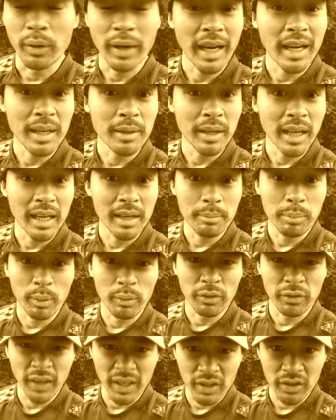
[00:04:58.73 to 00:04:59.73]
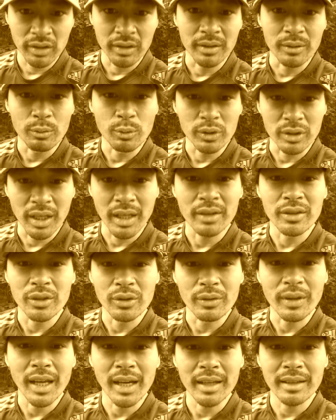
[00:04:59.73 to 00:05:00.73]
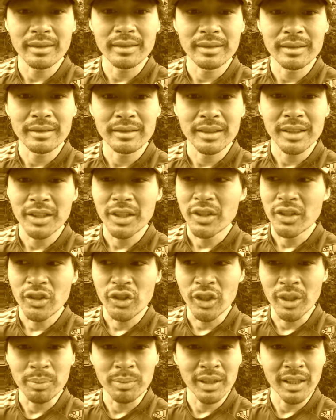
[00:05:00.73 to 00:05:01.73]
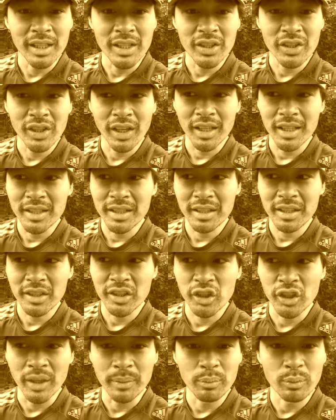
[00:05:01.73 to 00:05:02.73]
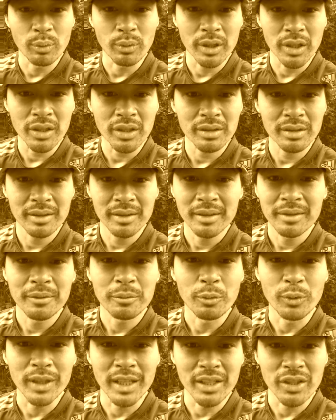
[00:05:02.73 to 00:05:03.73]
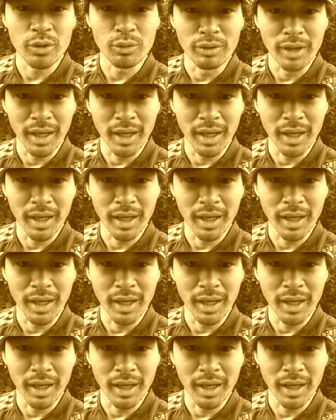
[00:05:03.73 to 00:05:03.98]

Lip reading: any professional will tell you that. cheap cliches, cheap words will get you